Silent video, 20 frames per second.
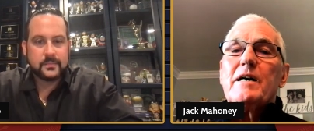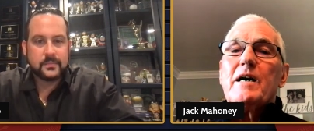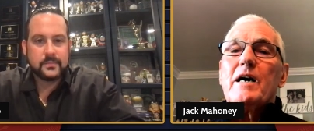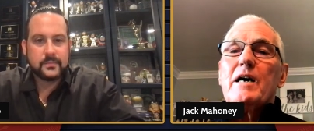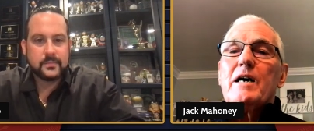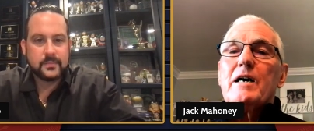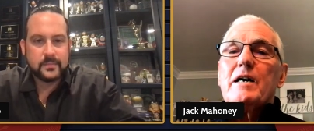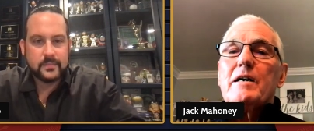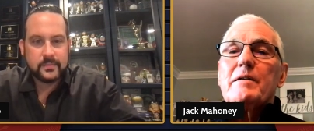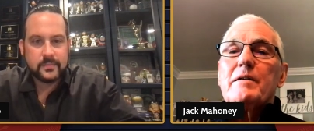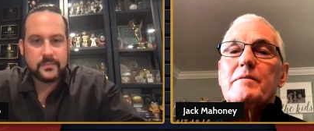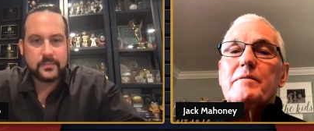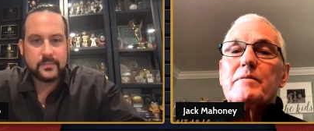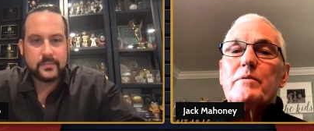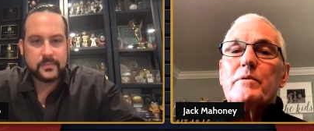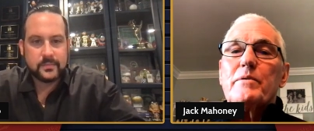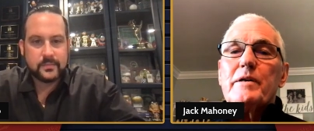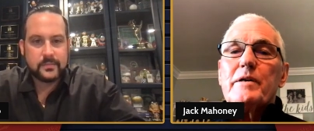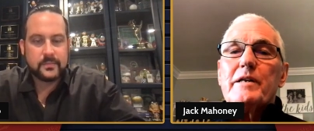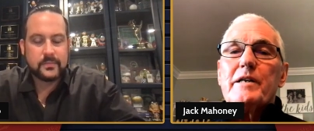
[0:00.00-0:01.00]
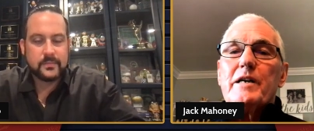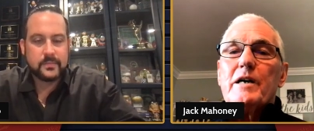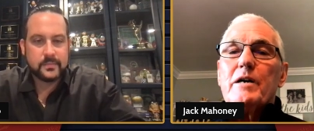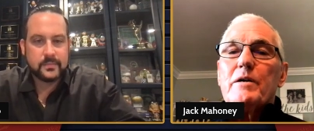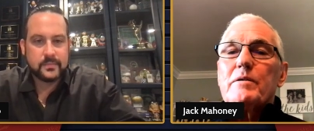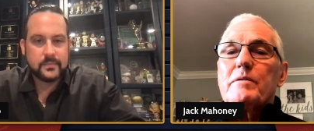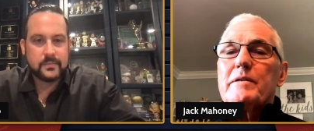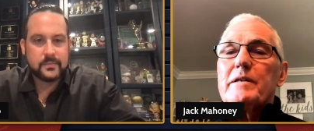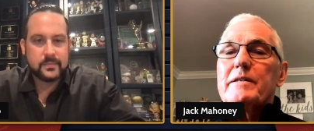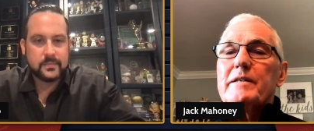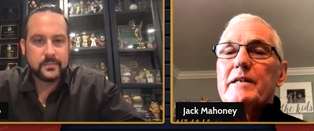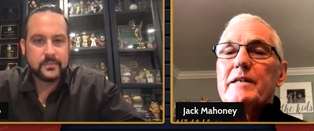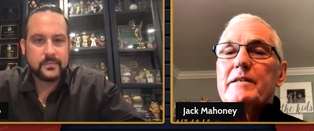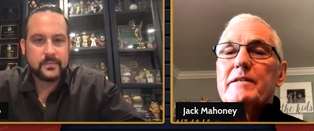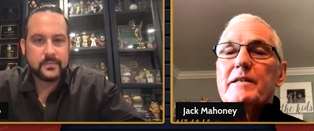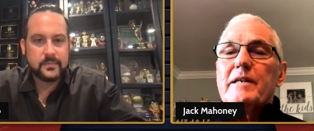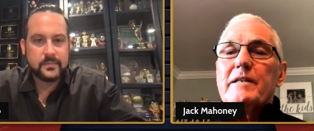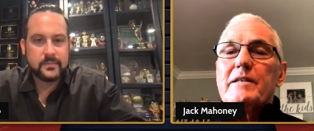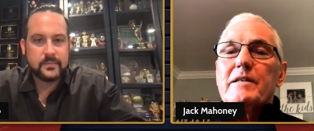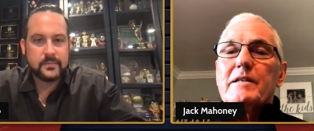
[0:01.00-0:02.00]
Speaker 1: Uh, you know,
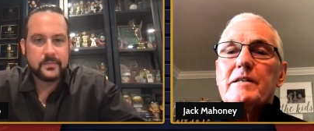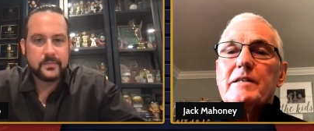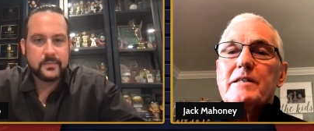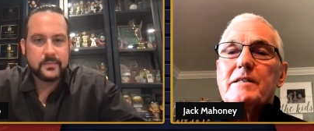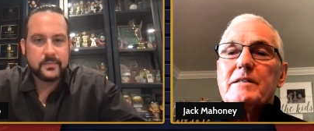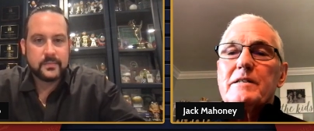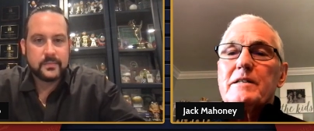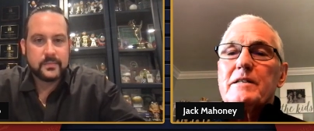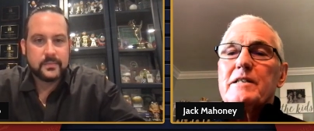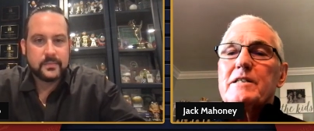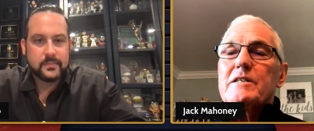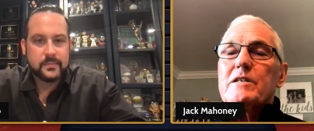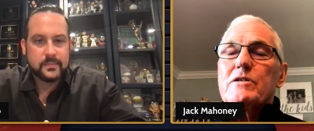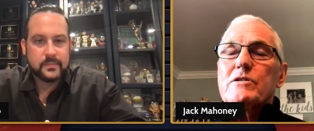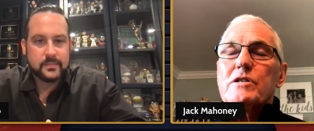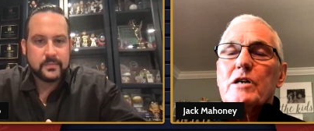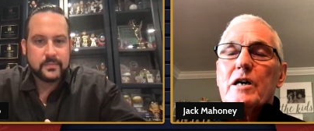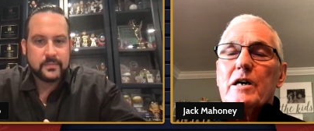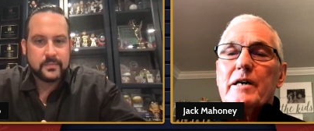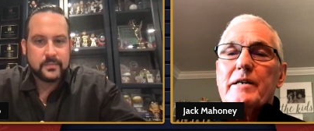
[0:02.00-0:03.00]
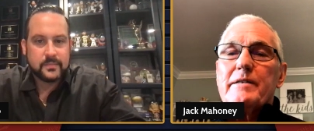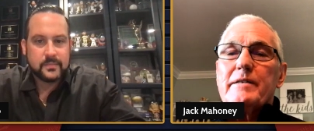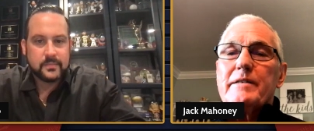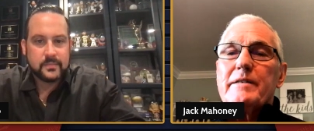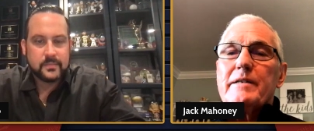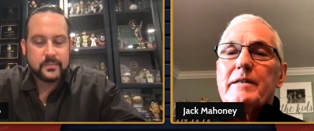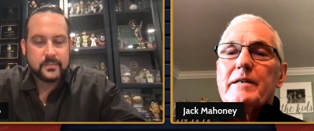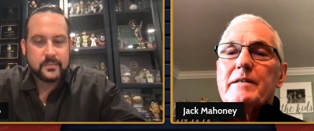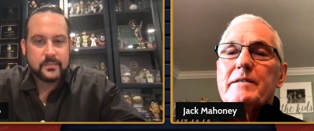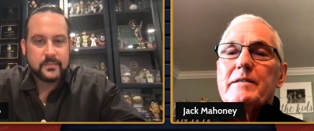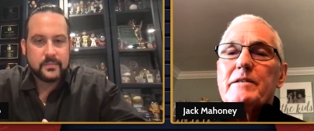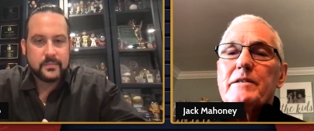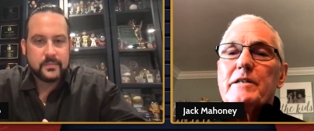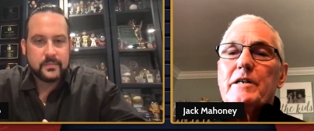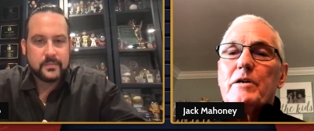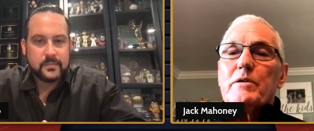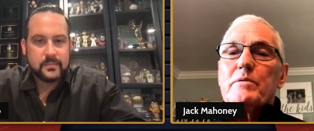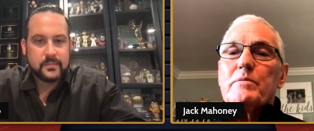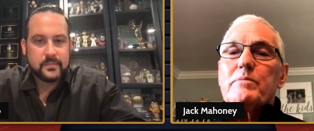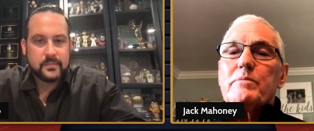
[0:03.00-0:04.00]
and the list list goes on. you
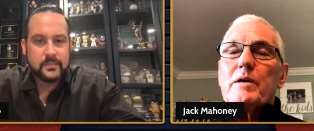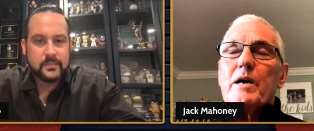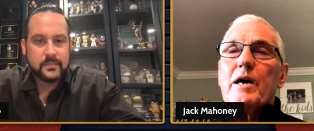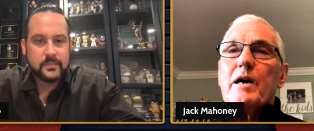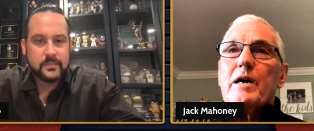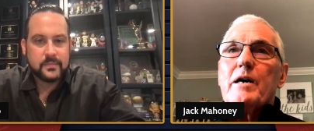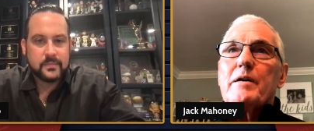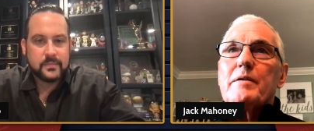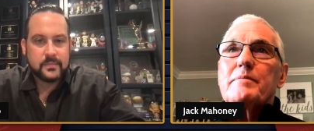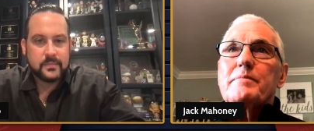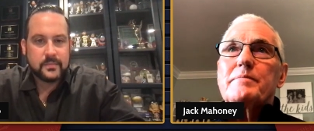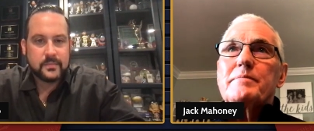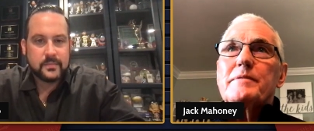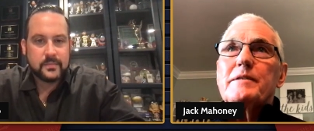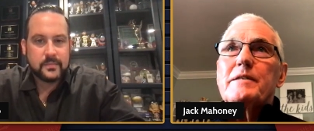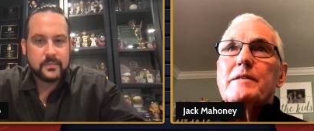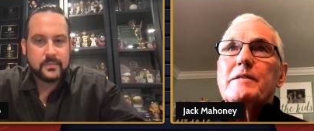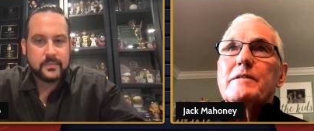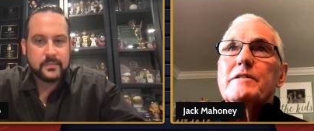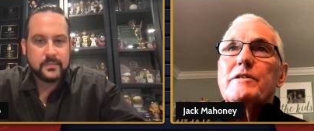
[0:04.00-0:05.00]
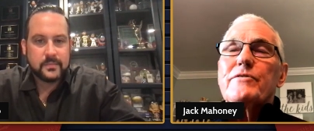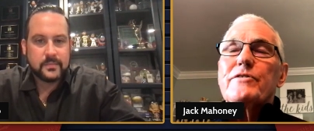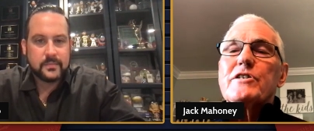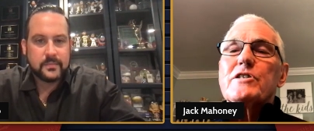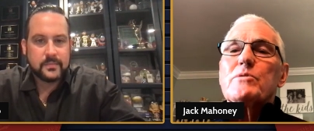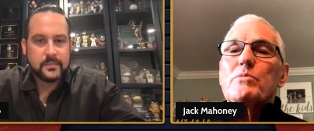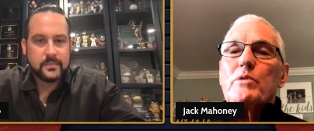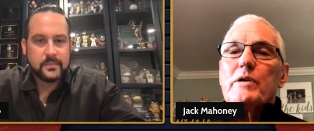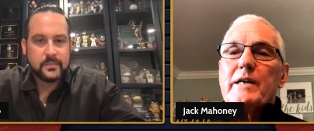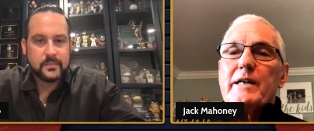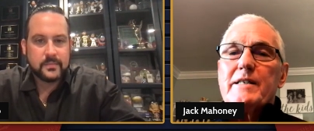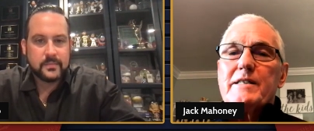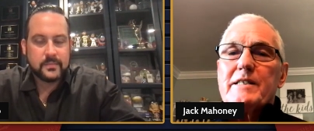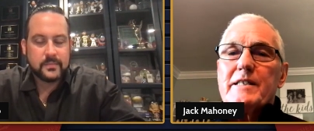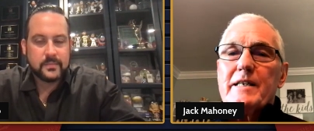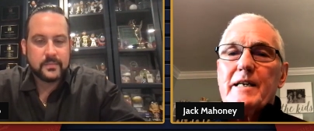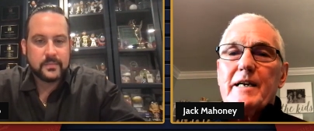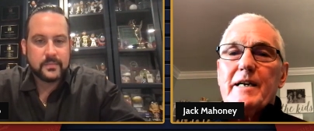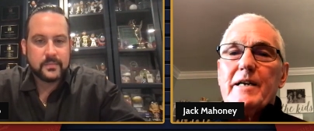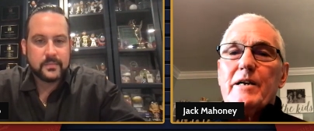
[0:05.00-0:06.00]
know, um, Division One
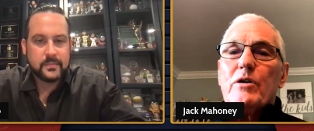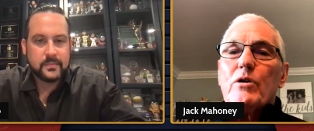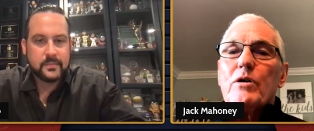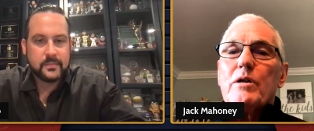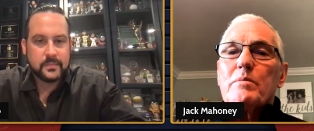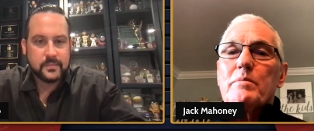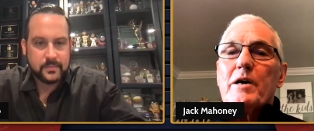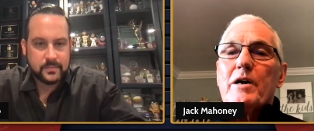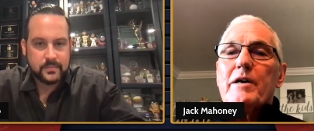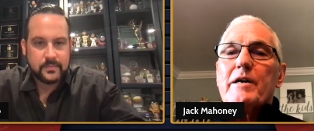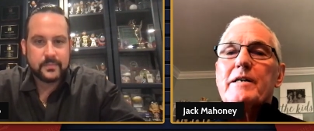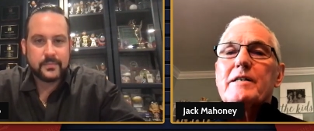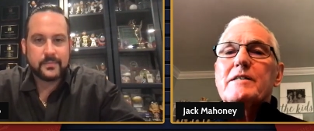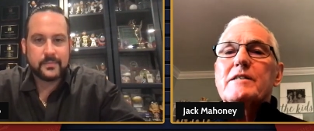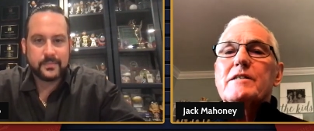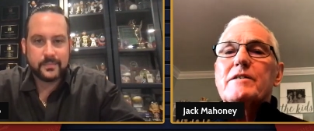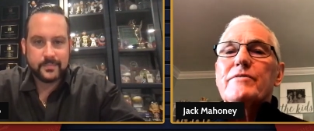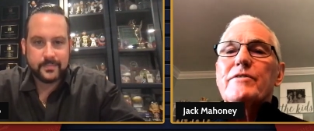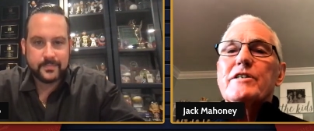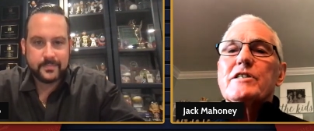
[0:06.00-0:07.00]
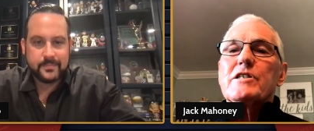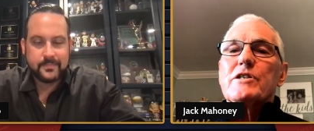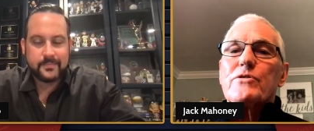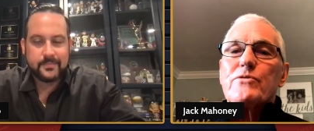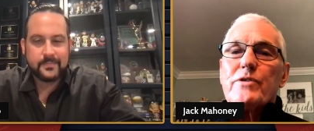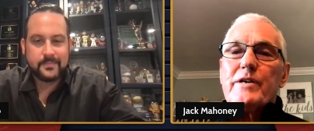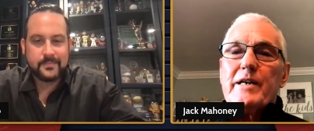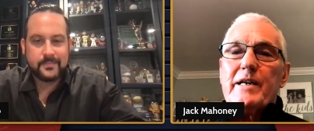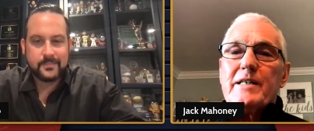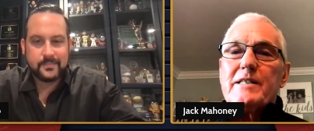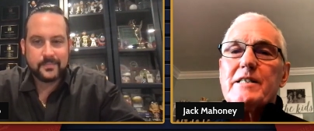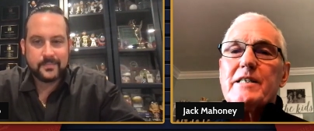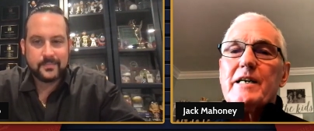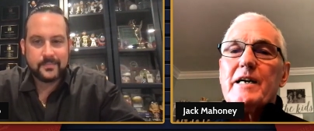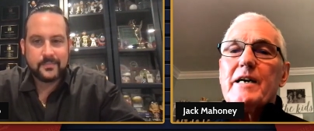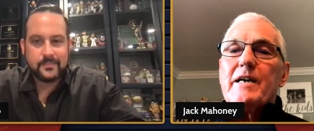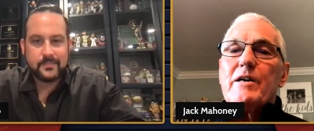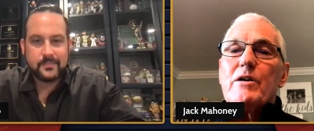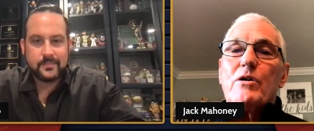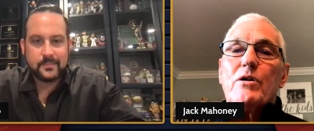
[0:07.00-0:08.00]
NCAA All Americans, Division Three
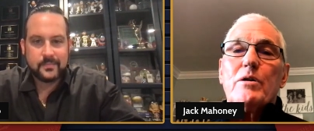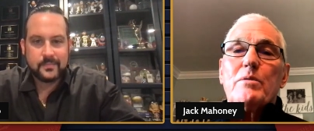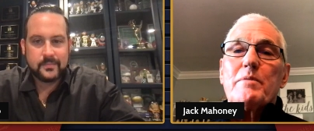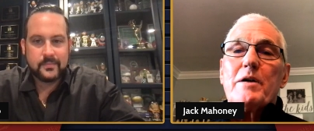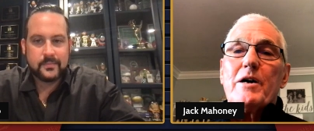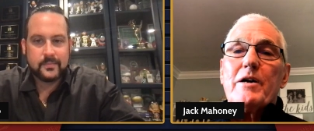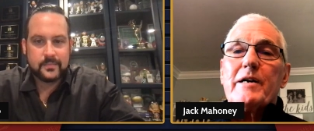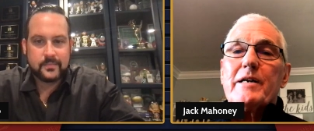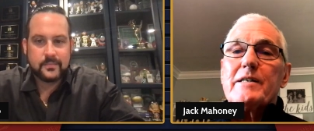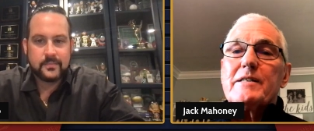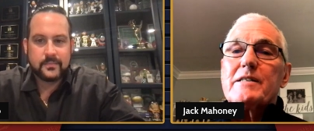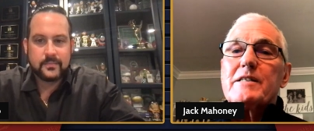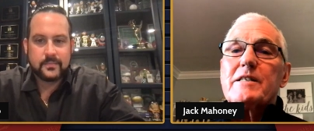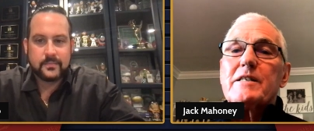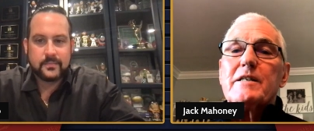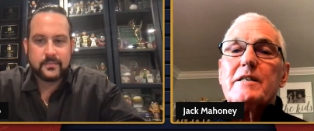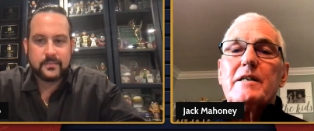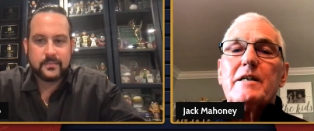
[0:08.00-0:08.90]
NCAA All Americans,